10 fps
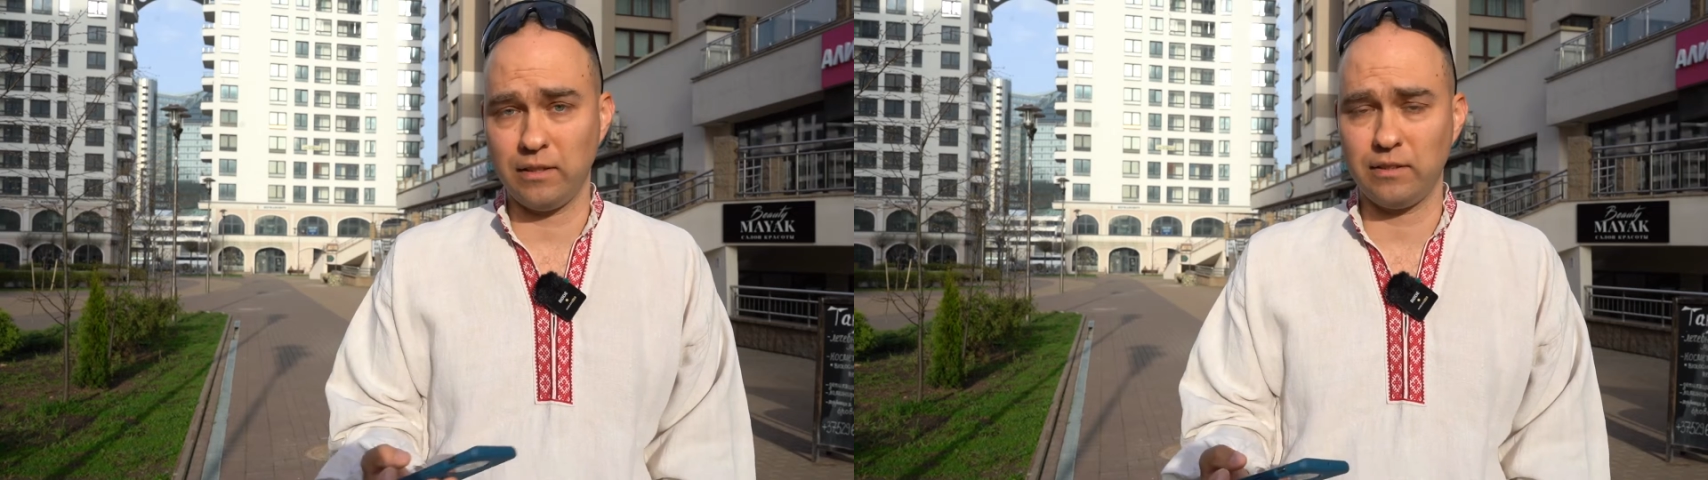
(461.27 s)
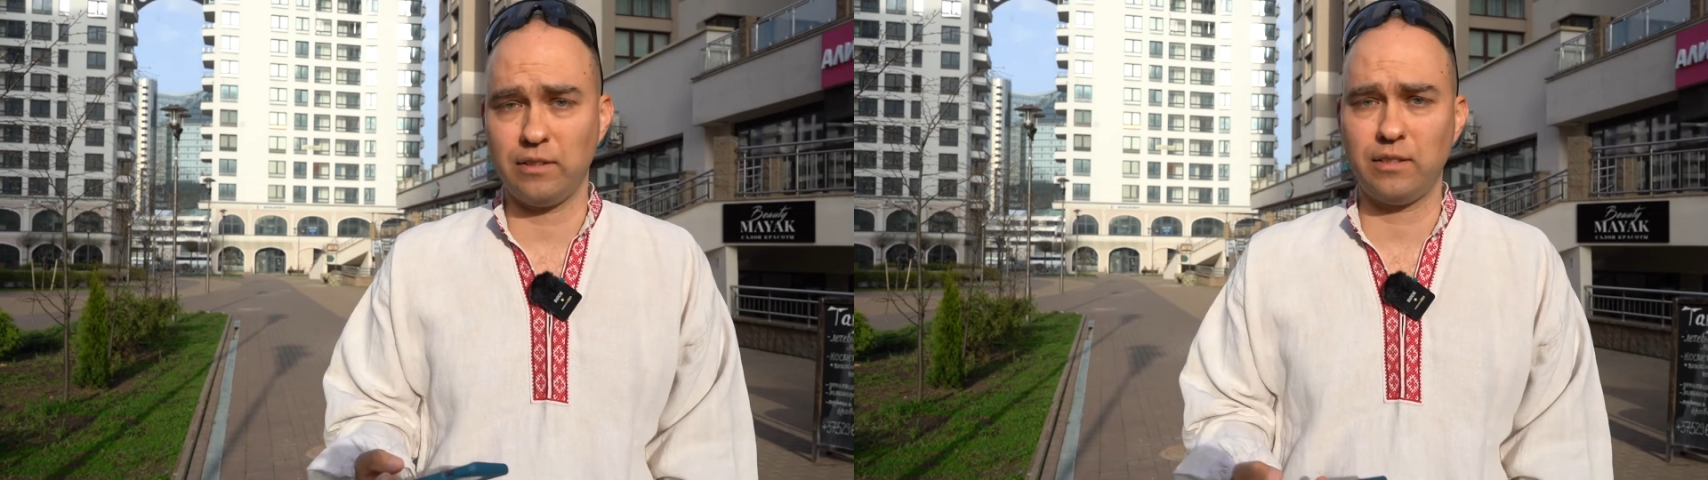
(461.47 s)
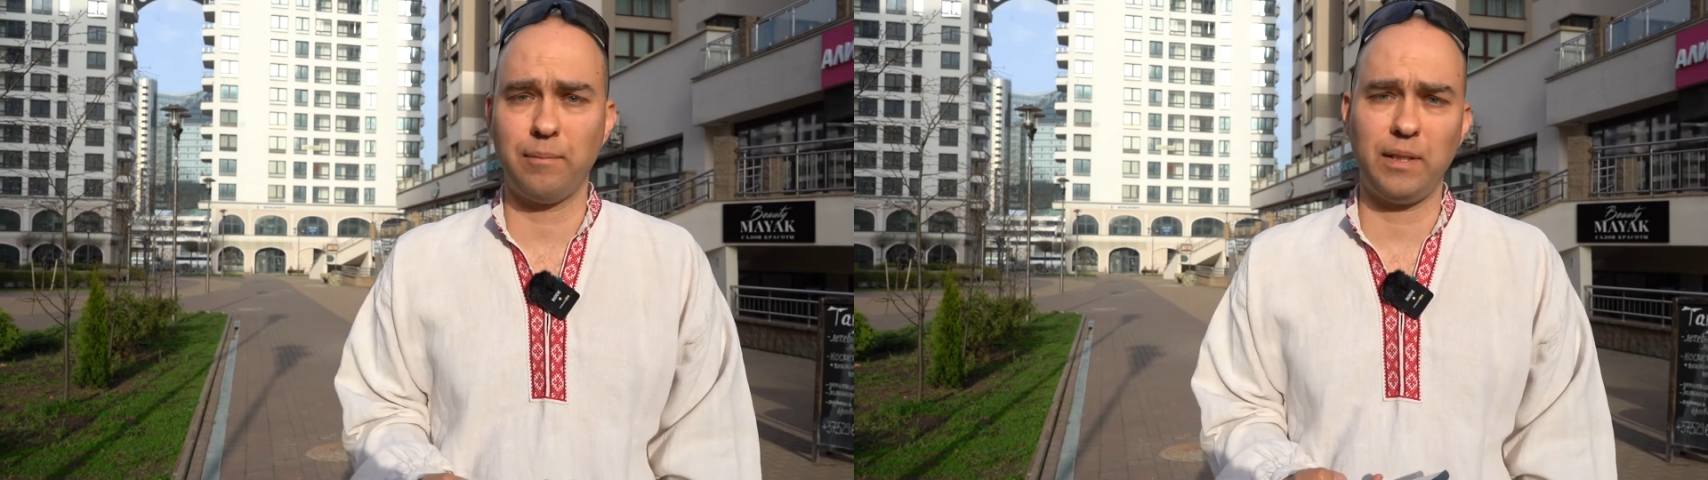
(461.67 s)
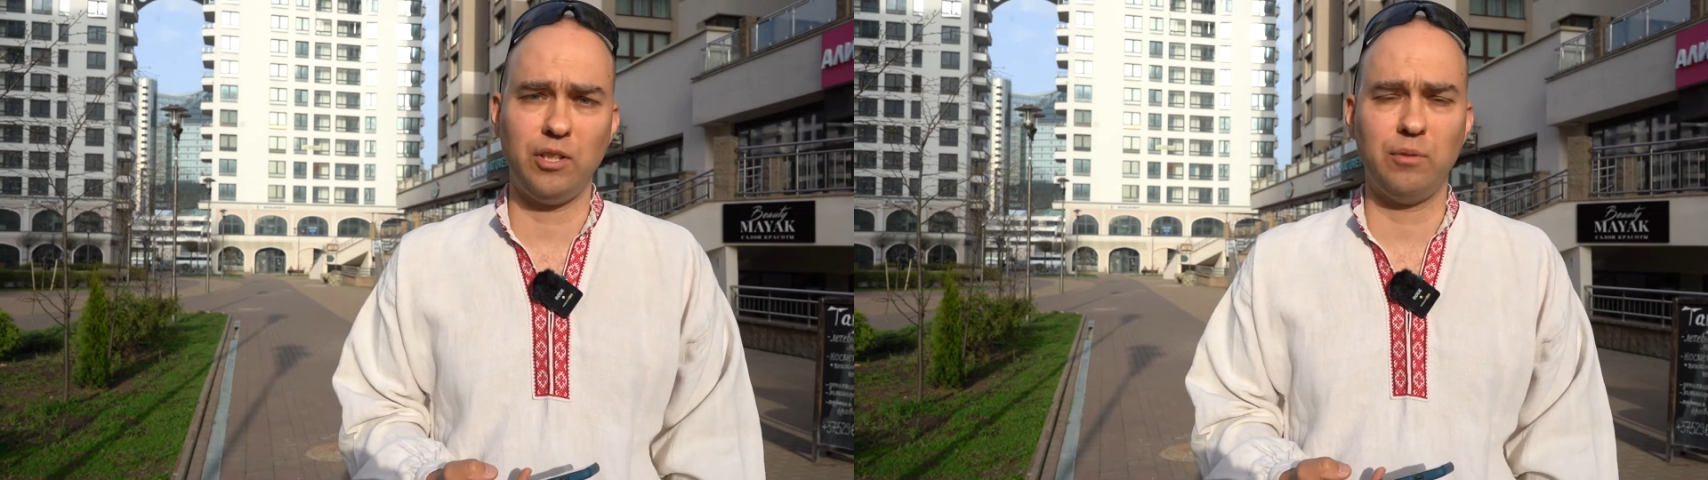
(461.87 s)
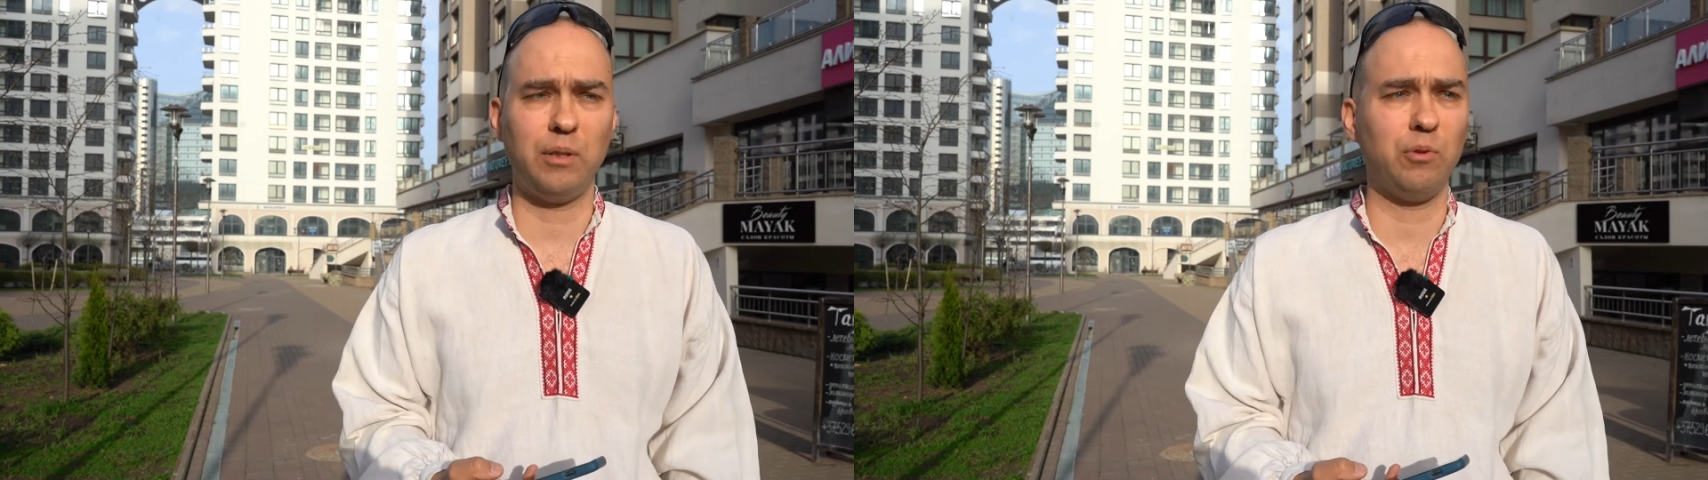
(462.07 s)
This is something
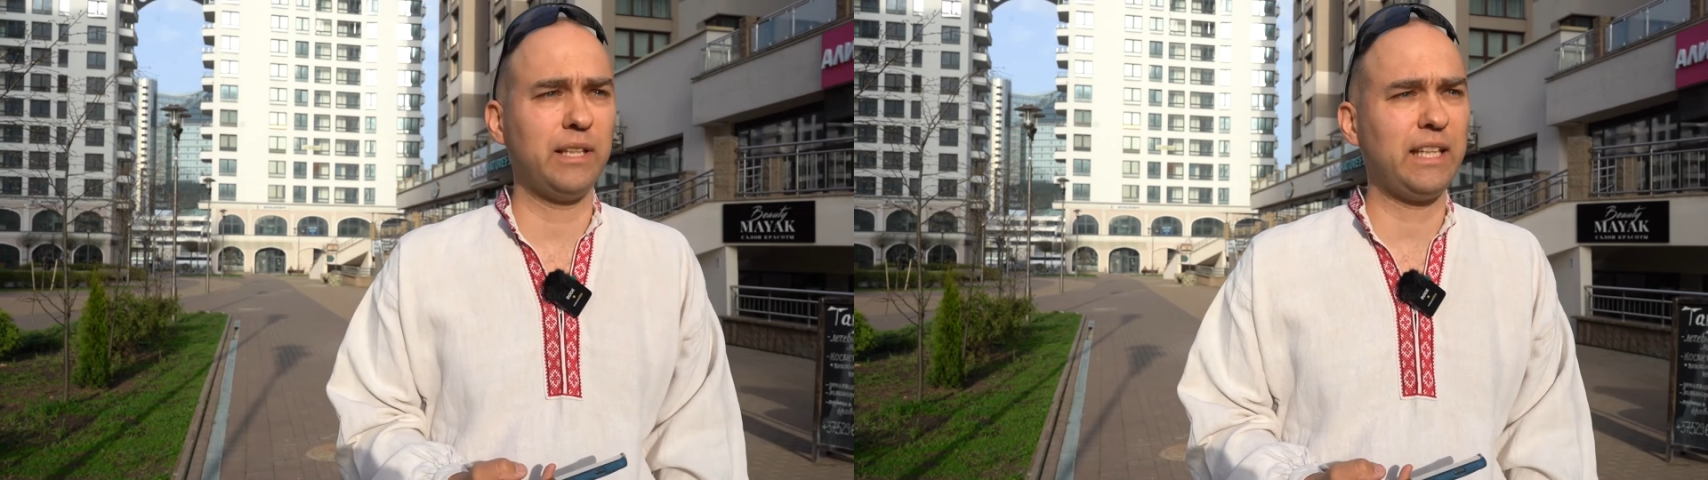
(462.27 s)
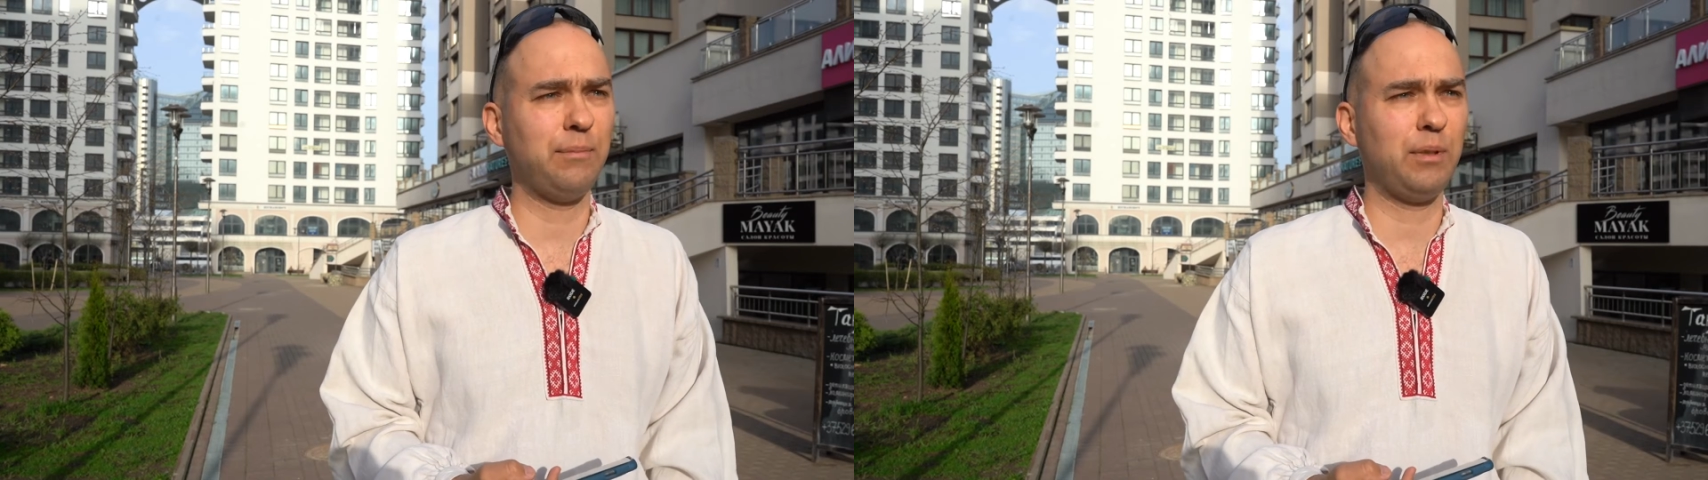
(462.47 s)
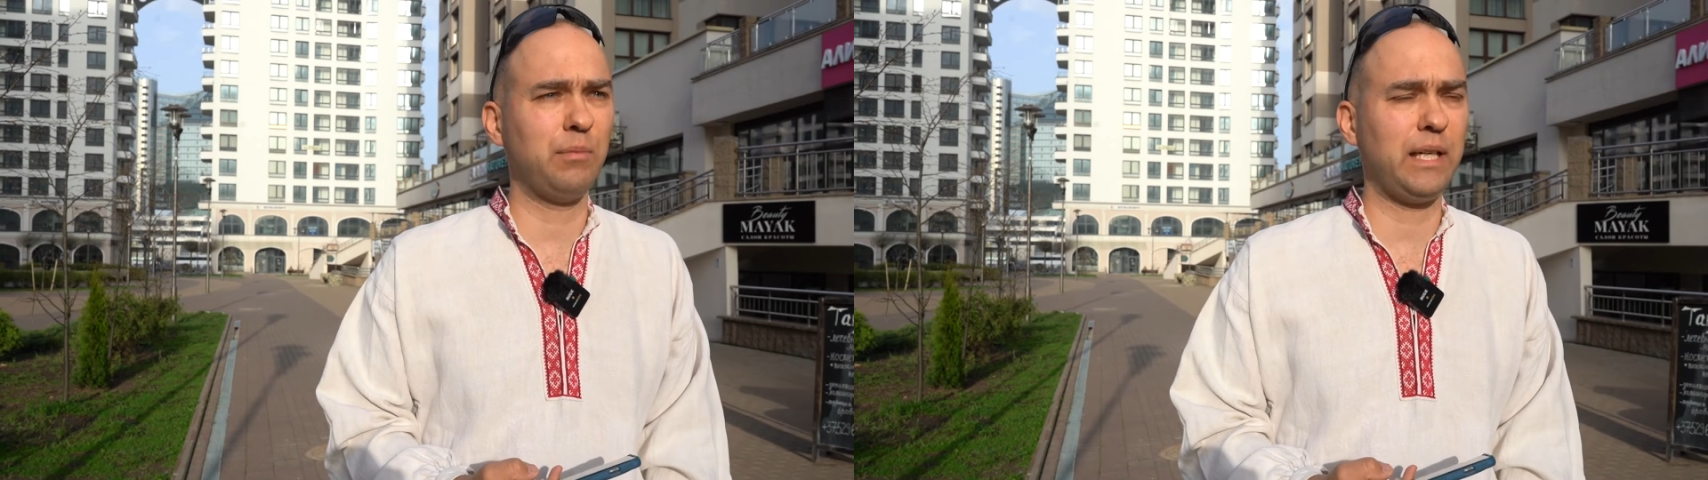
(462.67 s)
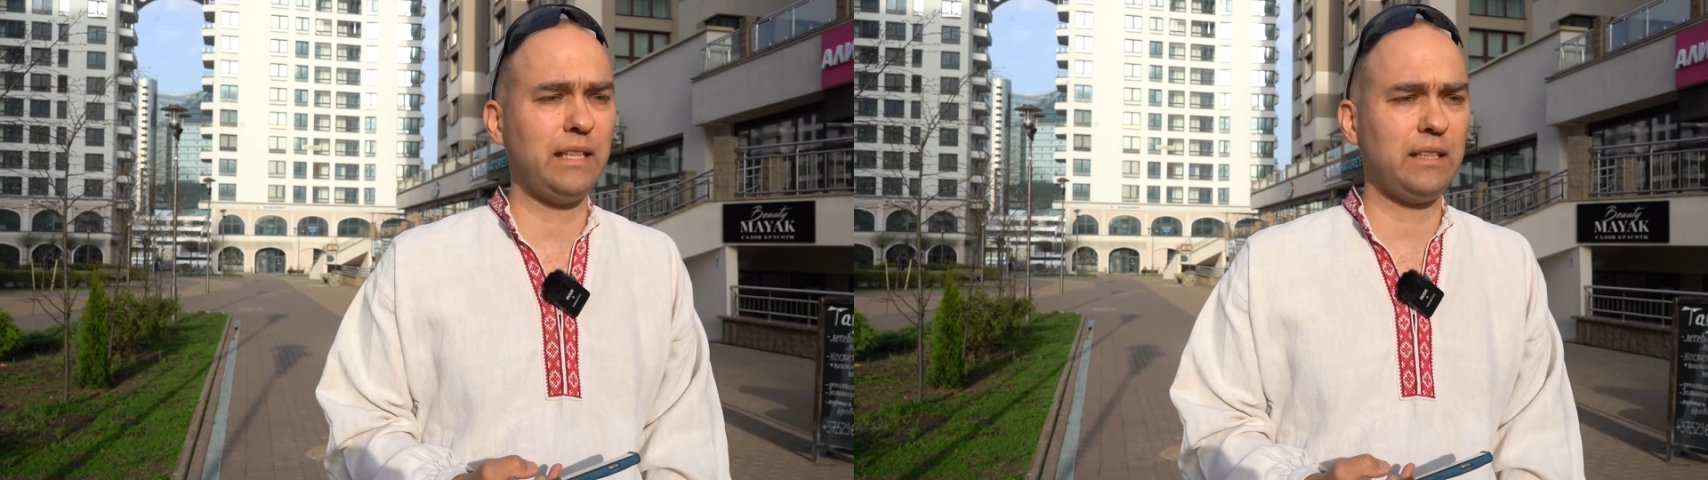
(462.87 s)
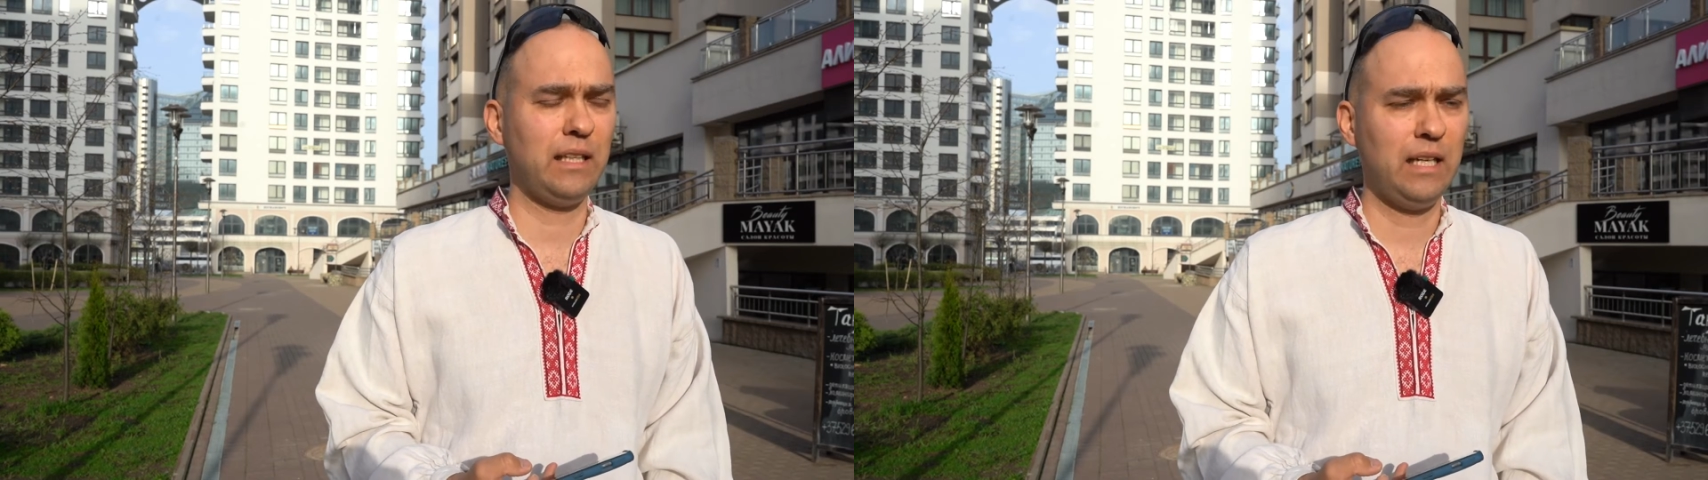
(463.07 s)
you may want to keep in mind.